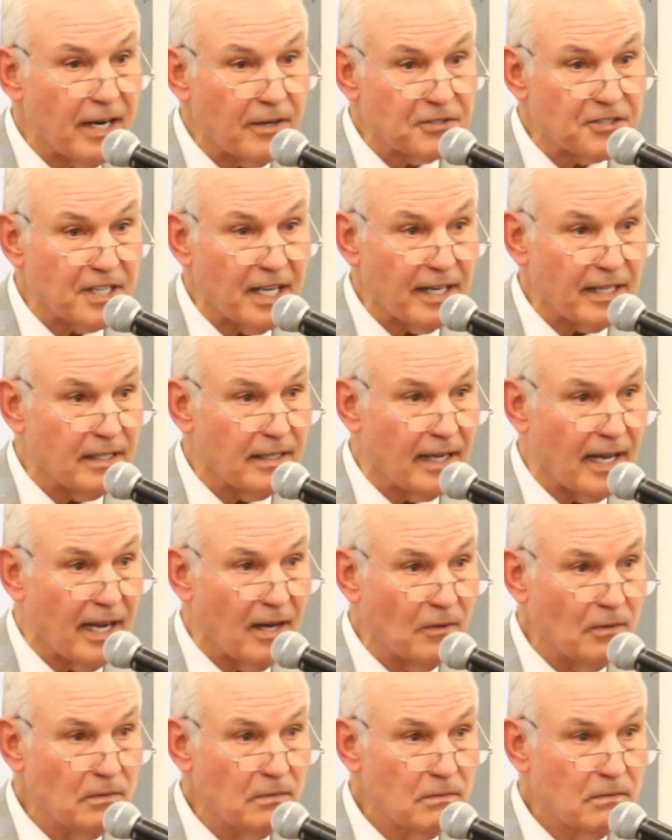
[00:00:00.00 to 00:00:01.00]
I are second
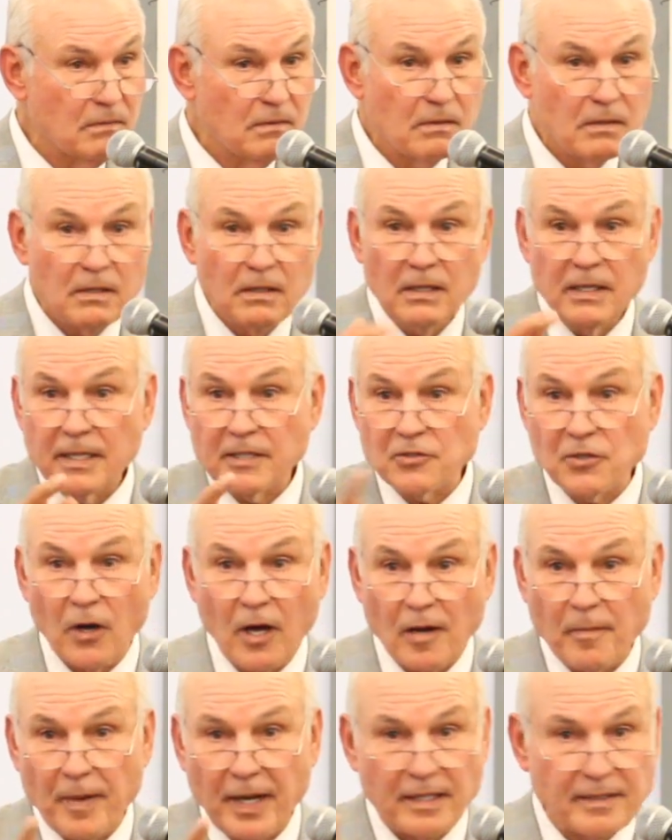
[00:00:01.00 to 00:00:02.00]
now. It's
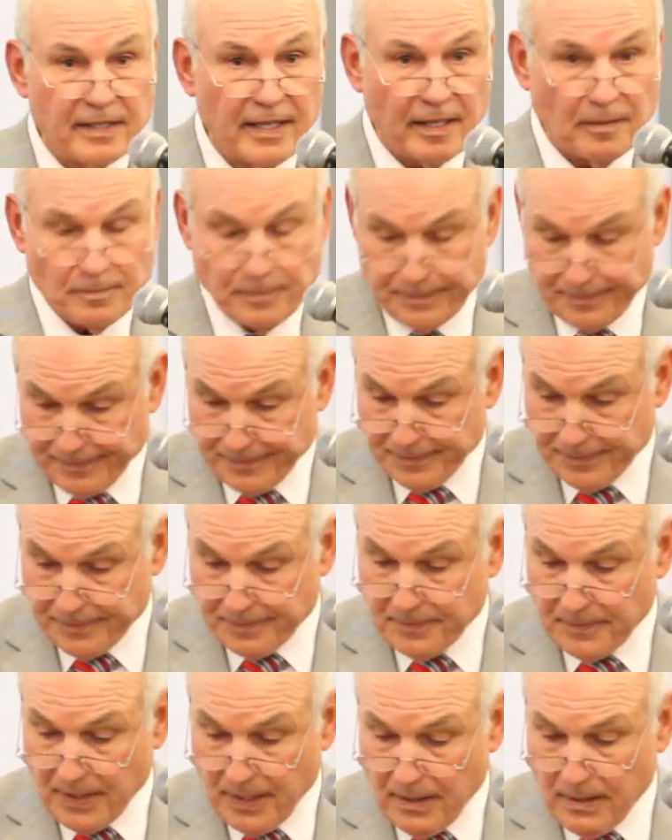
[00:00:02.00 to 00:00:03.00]
all about them.
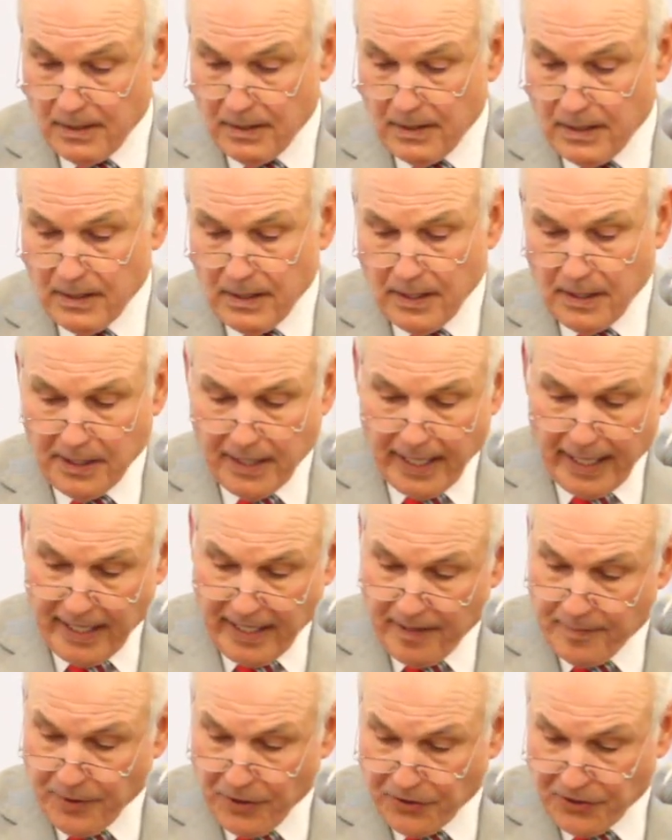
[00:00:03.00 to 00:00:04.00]
You gotta
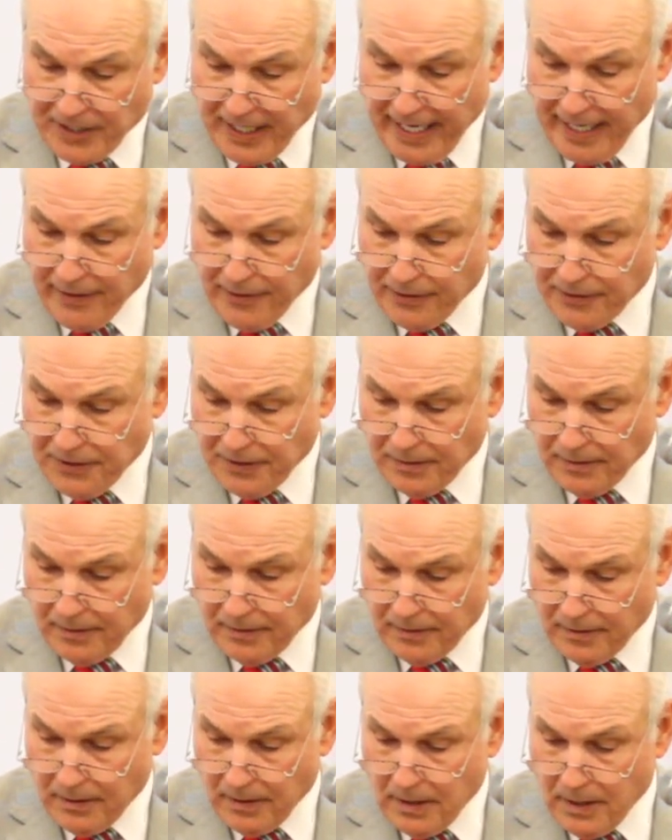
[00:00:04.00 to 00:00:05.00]
give them your standards,
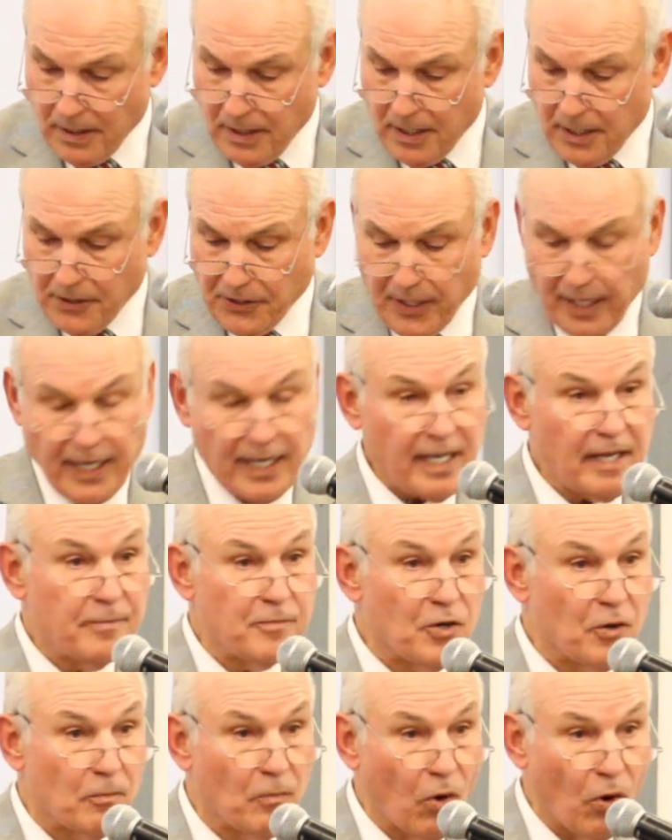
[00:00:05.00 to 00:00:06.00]
you gotta give
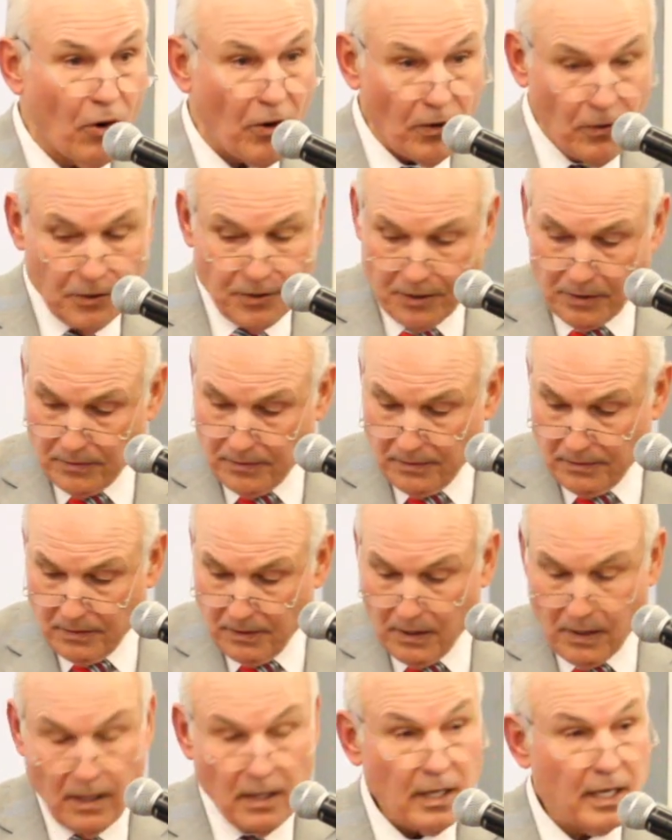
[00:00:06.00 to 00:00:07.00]
them your morals,
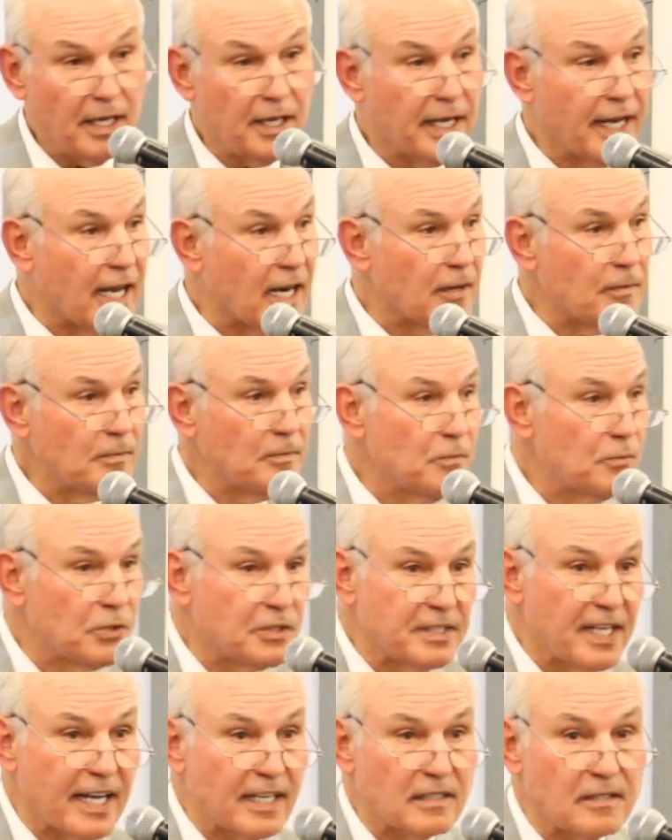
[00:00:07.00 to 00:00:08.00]
and you gotta
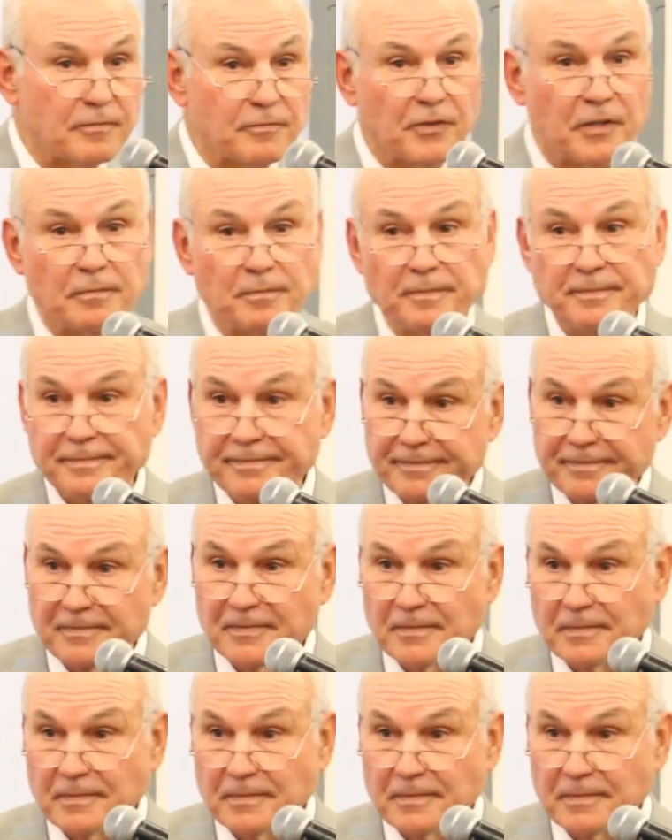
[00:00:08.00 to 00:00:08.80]
protect them from